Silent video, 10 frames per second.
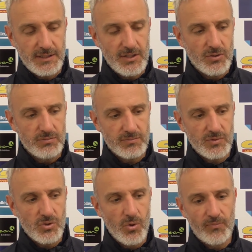you know,
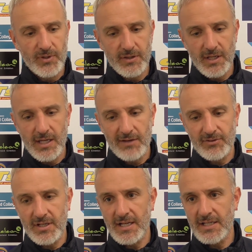hopefully they
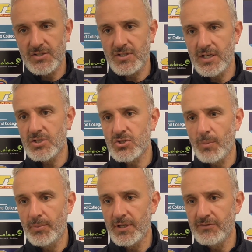haven't at any stage
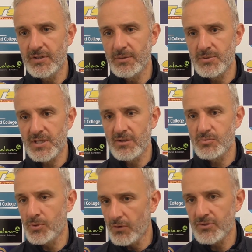stopped believing in
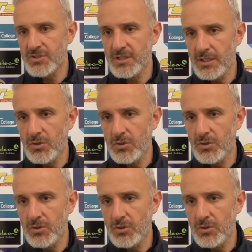themselves, but obviously,